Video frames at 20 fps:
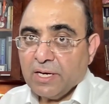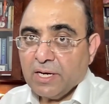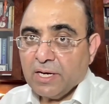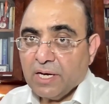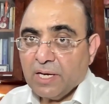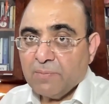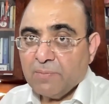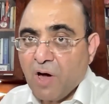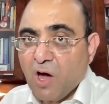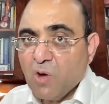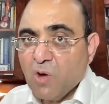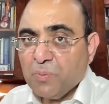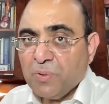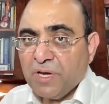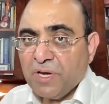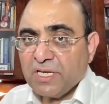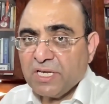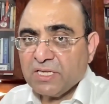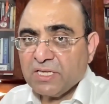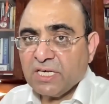In my
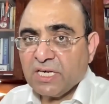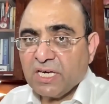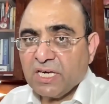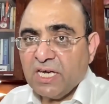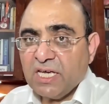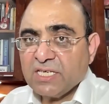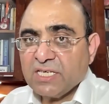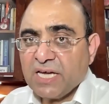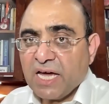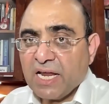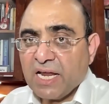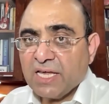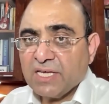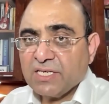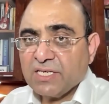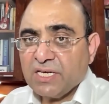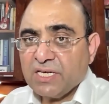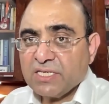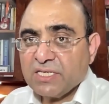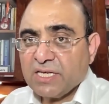opinion, the key
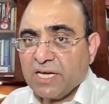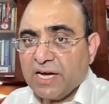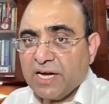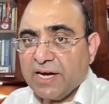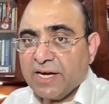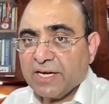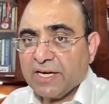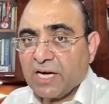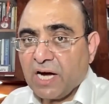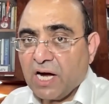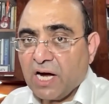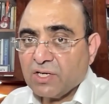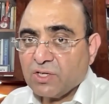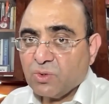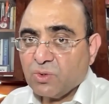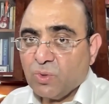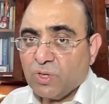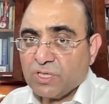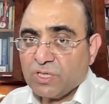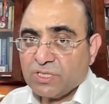challenges and
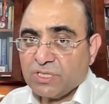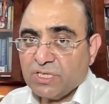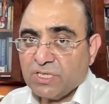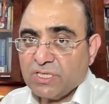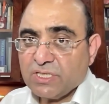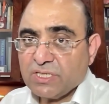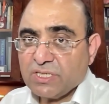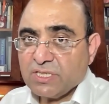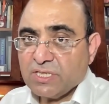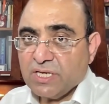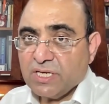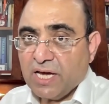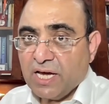controversies